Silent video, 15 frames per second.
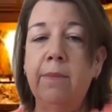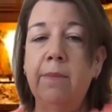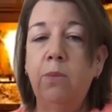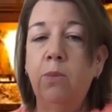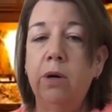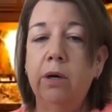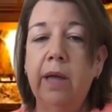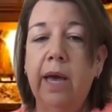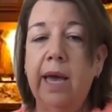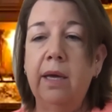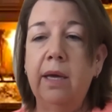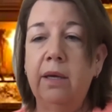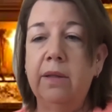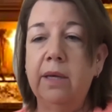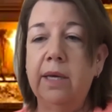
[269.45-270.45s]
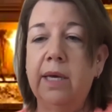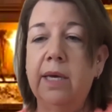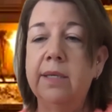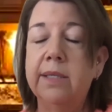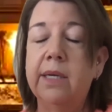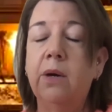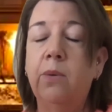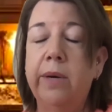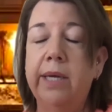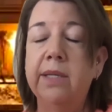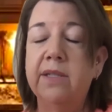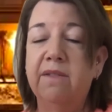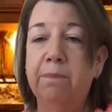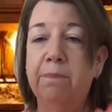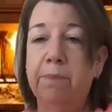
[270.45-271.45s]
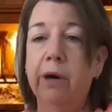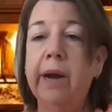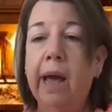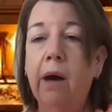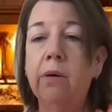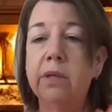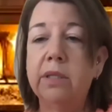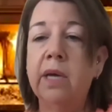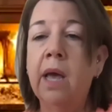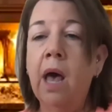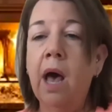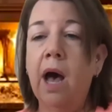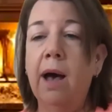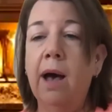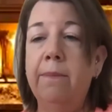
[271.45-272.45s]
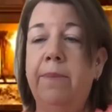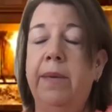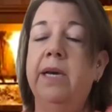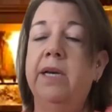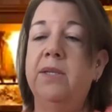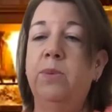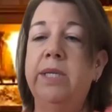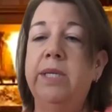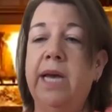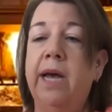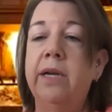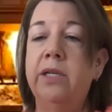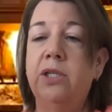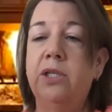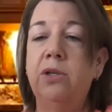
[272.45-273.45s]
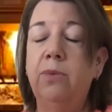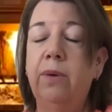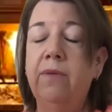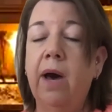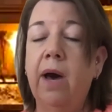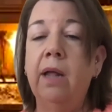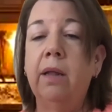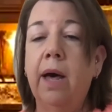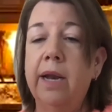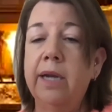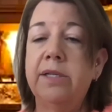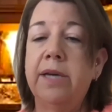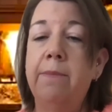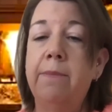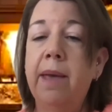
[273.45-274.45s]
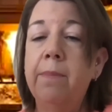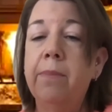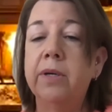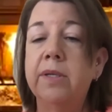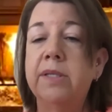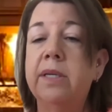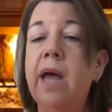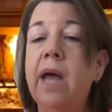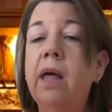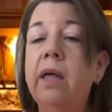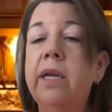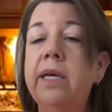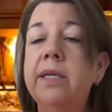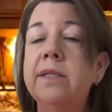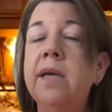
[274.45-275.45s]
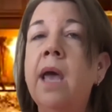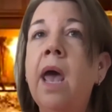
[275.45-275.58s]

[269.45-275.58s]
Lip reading: we're like the kings and queens of burnout, because we've got a lot of type A personalities,